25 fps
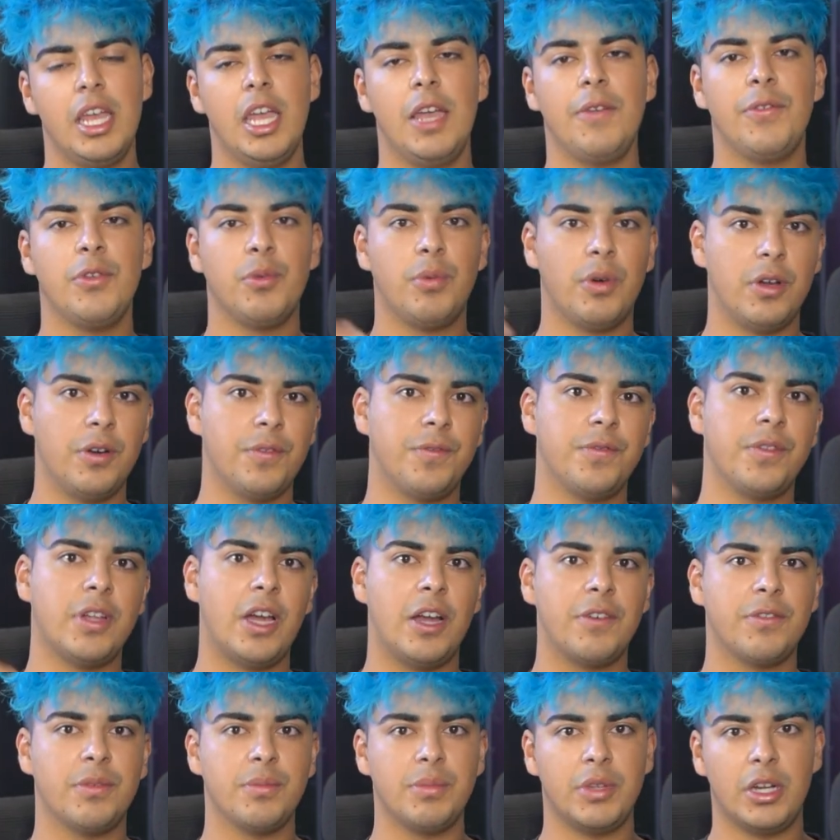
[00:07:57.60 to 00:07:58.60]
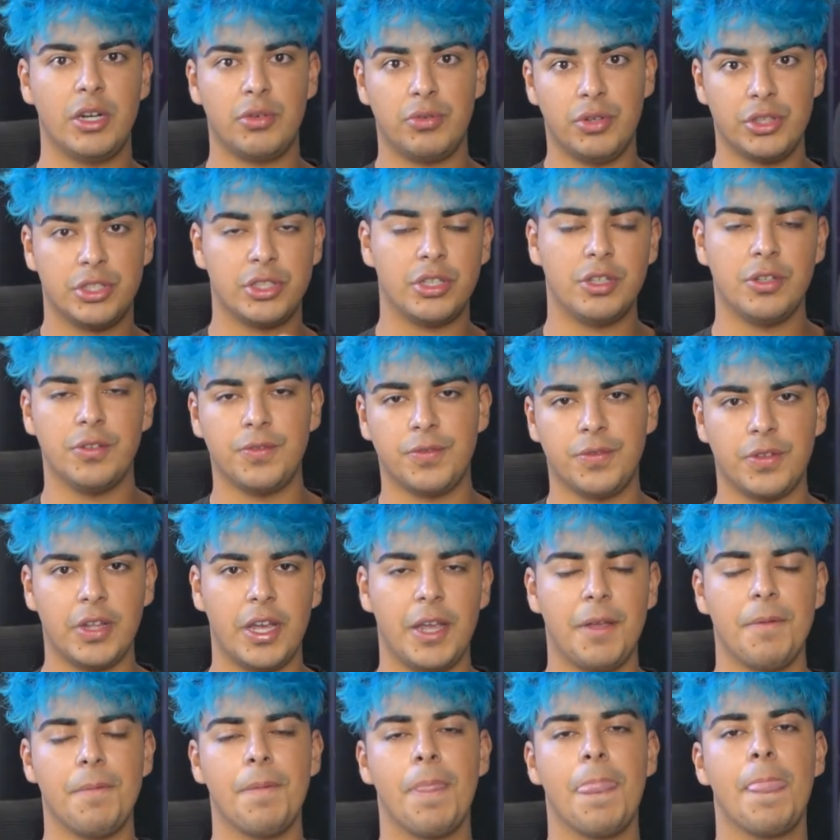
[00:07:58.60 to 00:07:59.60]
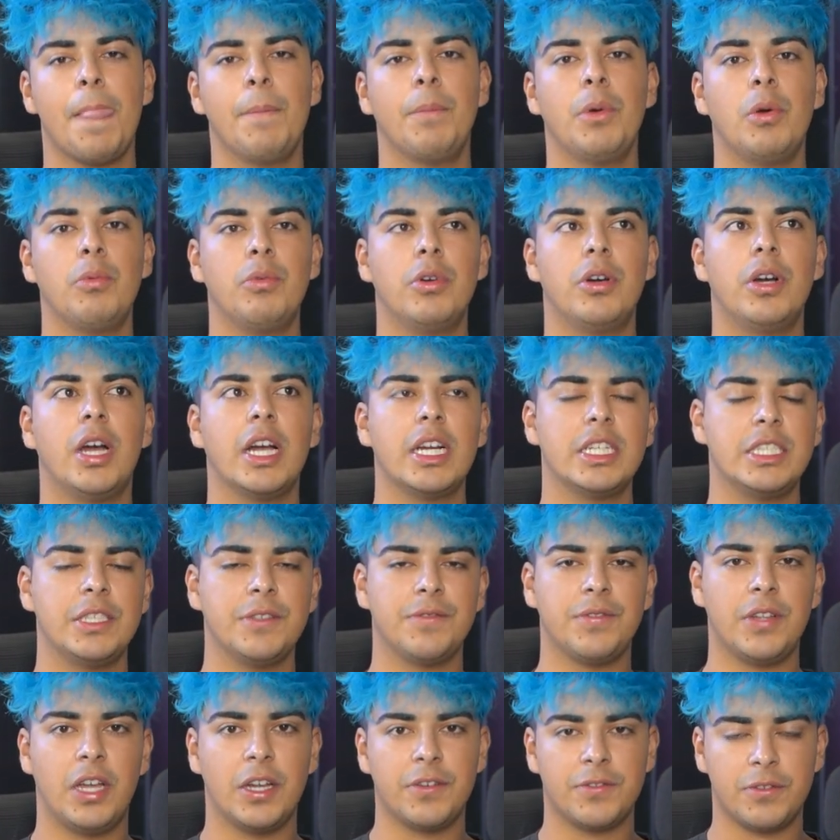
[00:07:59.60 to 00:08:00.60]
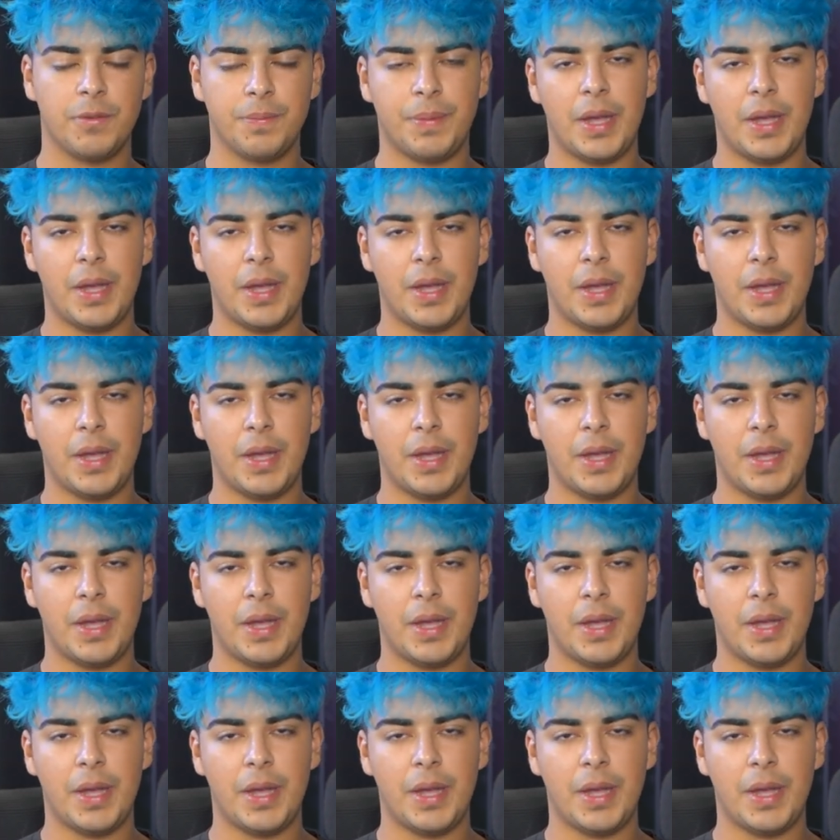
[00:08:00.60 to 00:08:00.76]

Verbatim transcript: if you want to fly from their return flight. But we're actually flying from